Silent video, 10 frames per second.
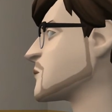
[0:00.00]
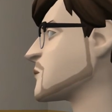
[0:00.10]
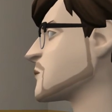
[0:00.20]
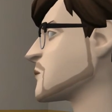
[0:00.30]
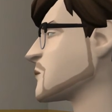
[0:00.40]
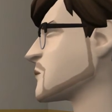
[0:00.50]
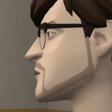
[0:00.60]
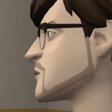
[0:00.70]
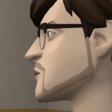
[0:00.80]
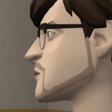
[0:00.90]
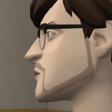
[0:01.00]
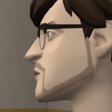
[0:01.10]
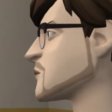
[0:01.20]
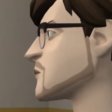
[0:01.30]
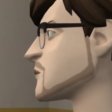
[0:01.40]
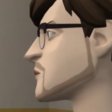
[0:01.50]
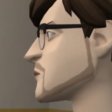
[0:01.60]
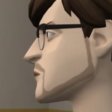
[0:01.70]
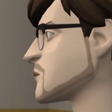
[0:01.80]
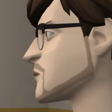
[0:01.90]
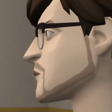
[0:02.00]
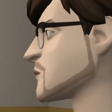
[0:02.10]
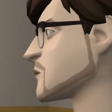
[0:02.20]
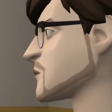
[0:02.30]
(silent)